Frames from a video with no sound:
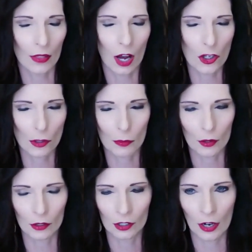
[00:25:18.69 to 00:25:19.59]
The
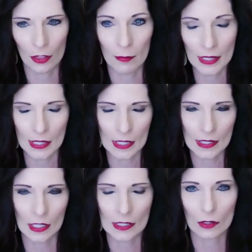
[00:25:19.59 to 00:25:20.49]
entrepreneur, the
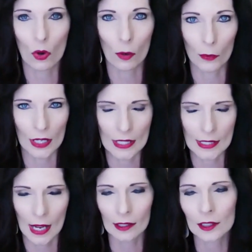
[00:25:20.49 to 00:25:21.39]
business corporate
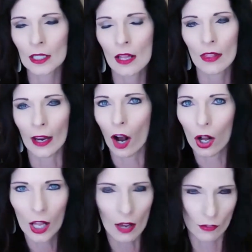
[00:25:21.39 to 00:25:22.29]
exec, they
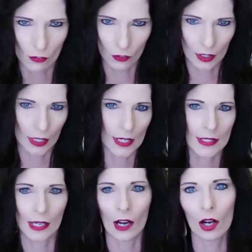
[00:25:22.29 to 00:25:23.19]
all have different needs.
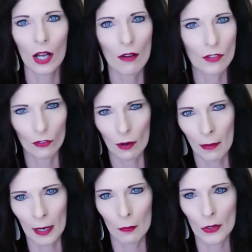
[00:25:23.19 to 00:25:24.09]
They all have different
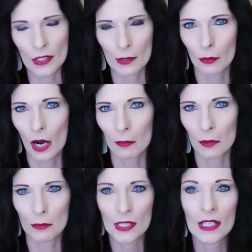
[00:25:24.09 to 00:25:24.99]
pain points and
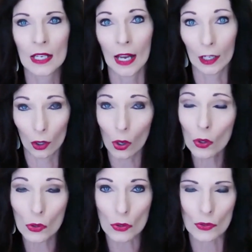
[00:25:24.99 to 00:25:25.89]
problems and
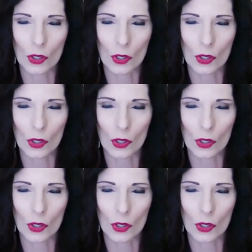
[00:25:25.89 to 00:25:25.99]
goals.